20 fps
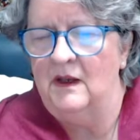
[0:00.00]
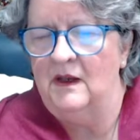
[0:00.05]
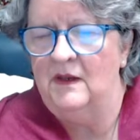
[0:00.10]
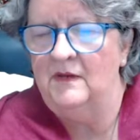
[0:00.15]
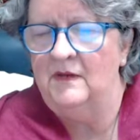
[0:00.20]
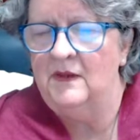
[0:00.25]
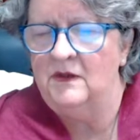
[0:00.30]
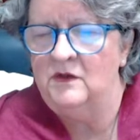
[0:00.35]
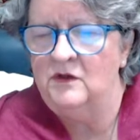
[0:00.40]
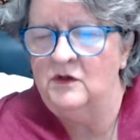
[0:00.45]

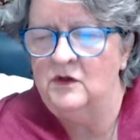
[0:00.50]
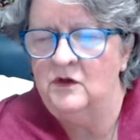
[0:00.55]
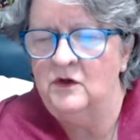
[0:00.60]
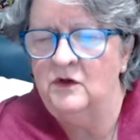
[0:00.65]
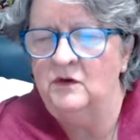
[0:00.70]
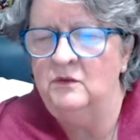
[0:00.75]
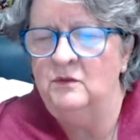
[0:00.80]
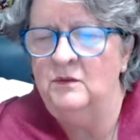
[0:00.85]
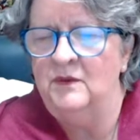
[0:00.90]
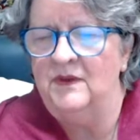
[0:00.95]
And then
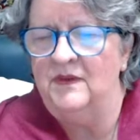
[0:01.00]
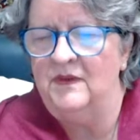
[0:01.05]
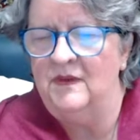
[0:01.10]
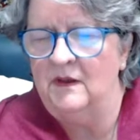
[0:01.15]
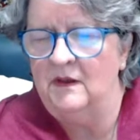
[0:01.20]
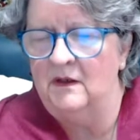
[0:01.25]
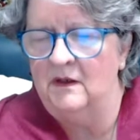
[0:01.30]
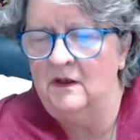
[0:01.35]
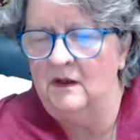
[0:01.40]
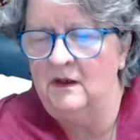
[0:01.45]
turn
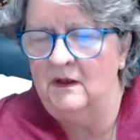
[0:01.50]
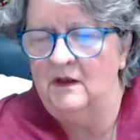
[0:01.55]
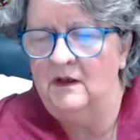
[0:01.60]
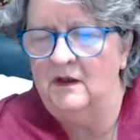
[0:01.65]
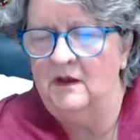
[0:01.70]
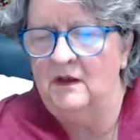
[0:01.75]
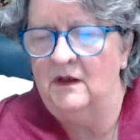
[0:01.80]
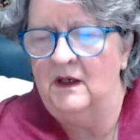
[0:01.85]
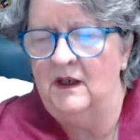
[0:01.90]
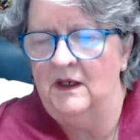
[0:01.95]
within
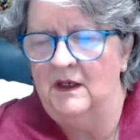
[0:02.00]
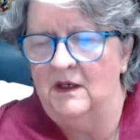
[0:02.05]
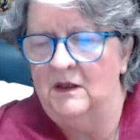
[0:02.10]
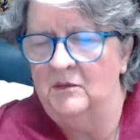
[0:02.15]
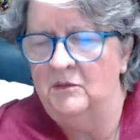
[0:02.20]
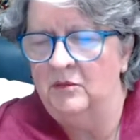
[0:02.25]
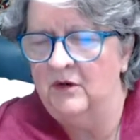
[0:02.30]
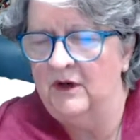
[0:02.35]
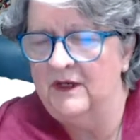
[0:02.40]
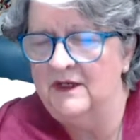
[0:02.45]
and
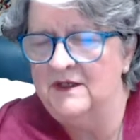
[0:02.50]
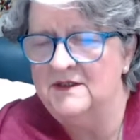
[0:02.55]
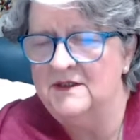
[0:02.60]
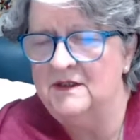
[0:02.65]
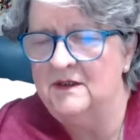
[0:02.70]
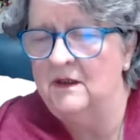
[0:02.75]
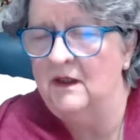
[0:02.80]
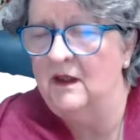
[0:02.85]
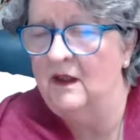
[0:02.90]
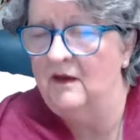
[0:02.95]
embrace
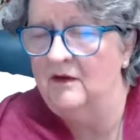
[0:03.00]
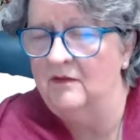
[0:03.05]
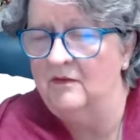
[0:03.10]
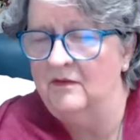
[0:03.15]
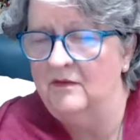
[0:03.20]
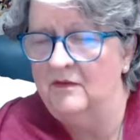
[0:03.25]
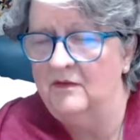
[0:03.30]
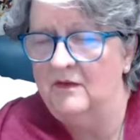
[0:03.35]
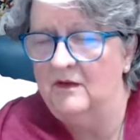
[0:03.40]
and love